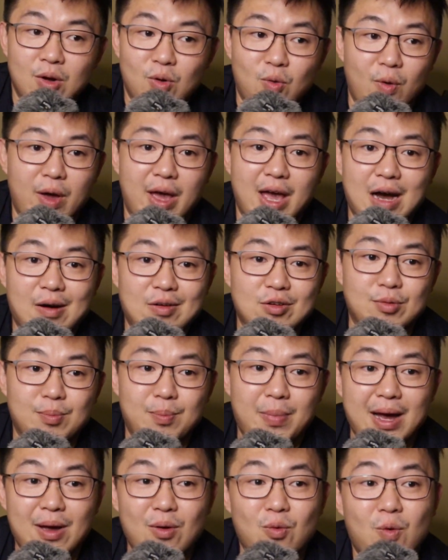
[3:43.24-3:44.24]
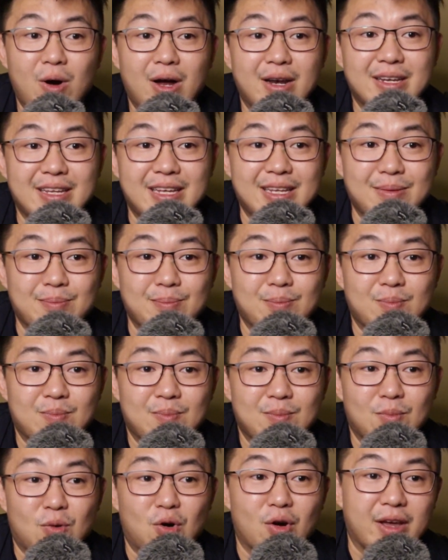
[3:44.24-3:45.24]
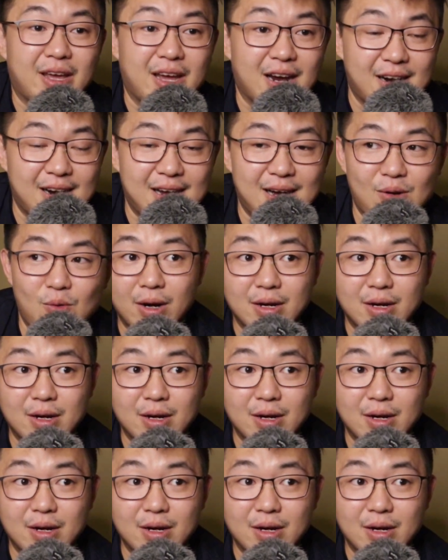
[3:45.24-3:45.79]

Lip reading: where I want to buy one in Mong Kiara,